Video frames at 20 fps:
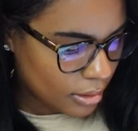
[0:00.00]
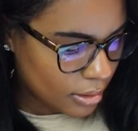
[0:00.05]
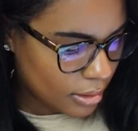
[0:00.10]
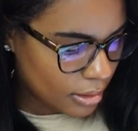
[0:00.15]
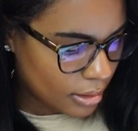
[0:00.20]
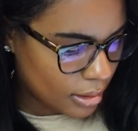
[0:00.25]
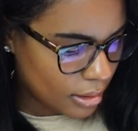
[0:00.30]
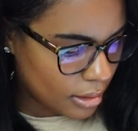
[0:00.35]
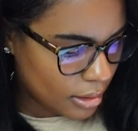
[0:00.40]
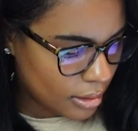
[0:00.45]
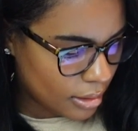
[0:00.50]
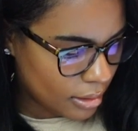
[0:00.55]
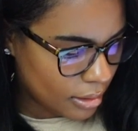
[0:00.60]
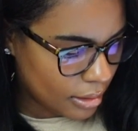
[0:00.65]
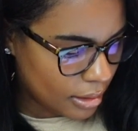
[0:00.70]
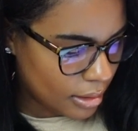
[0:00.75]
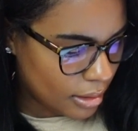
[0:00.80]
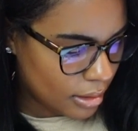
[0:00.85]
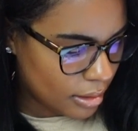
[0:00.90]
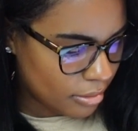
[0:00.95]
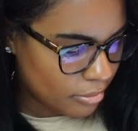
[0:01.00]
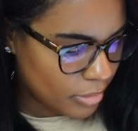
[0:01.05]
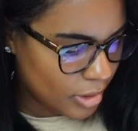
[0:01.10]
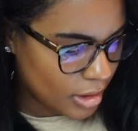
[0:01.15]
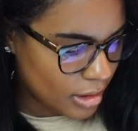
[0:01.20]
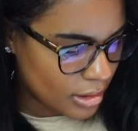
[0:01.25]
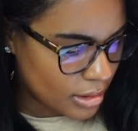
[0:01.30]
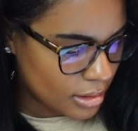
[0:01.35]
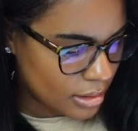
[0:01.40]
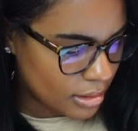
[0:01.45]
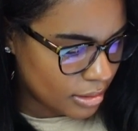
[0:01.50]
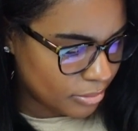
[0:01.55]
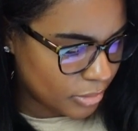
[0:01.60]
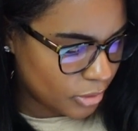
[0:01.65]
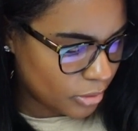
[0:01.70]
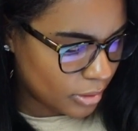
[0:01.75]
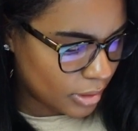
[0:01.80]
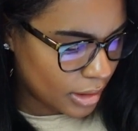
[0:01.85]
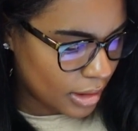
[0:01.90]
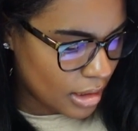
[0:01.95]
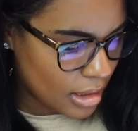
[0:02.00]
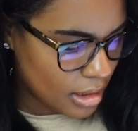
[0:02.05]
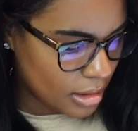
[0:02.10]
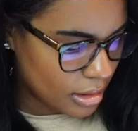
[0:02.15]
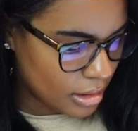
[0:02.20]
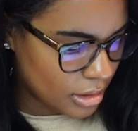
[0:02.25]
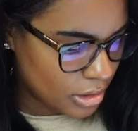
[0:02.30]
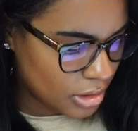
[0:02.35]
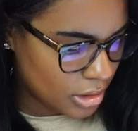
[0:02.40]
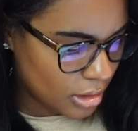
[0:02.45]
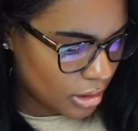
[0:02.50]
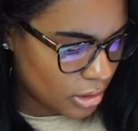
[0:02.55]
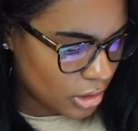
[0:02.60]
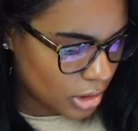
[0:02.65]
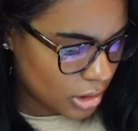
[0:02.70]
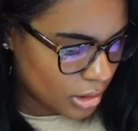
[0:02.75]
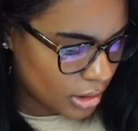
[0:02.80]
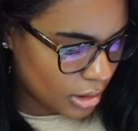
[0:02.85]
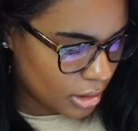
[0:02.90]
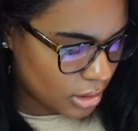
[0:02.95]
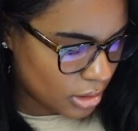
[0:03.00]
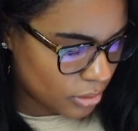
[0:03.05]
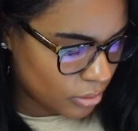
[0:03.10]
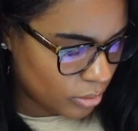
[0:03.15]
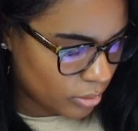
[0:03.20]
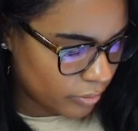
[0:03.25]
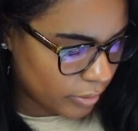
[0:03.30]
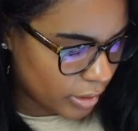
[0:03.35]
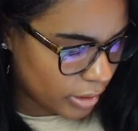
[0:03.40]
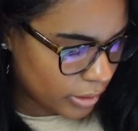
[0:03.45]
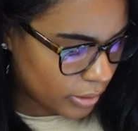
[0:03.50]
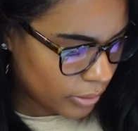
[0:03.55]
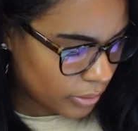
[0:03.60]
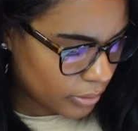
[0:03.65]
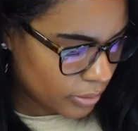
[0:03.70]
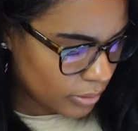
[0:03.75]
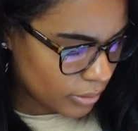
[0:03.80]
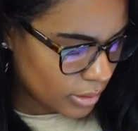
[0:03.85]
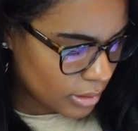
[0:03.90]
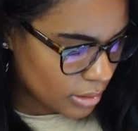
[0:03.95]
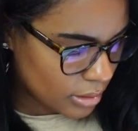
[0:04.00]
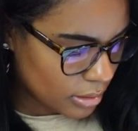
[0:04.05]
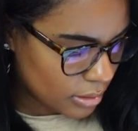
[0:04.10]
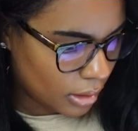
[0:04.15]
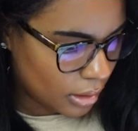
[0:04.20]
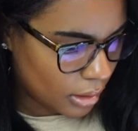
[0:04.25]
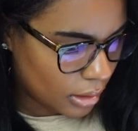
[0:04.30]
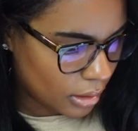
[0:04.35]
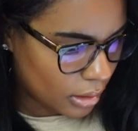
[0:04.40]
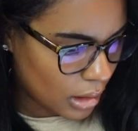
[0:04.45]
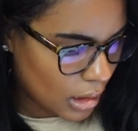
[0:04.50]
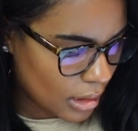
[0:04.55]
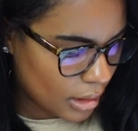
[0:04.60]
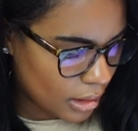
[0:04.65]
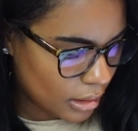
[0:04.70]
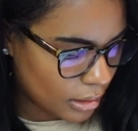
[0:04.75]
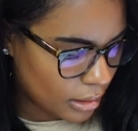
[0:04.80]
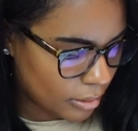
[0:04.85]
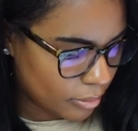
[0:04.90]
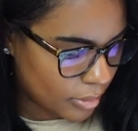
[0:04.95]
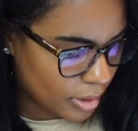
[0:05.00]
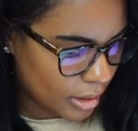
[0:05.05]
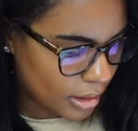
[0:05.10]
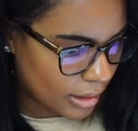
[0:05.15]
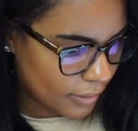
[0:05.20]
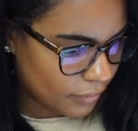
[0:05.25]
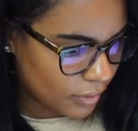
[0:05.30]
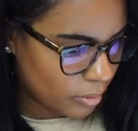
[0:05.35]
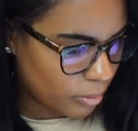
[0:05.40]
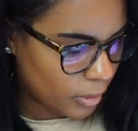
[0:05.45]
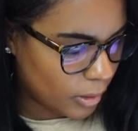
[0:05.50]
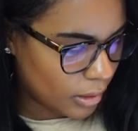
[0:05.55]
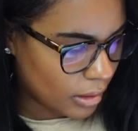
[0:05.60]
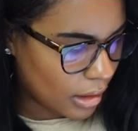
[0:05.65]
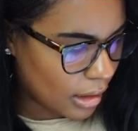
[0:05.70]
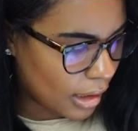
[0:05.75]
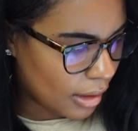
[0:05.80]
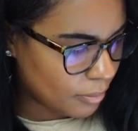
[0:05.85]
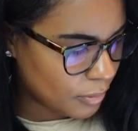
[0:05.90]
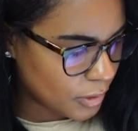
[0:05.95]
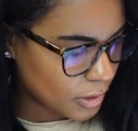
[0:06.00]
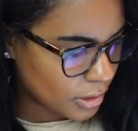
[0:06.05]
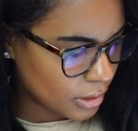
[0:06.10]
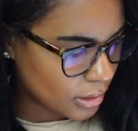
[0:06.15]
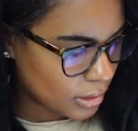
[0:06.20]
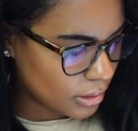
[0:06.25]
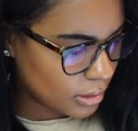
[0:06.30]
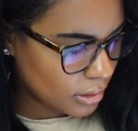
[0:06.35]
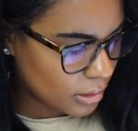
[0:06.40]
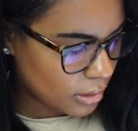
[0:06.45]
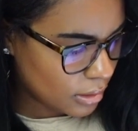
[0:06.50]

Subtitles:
and letting it be a simple thing, and then she can just get 2 of those. Yeah, I think that might have to be the option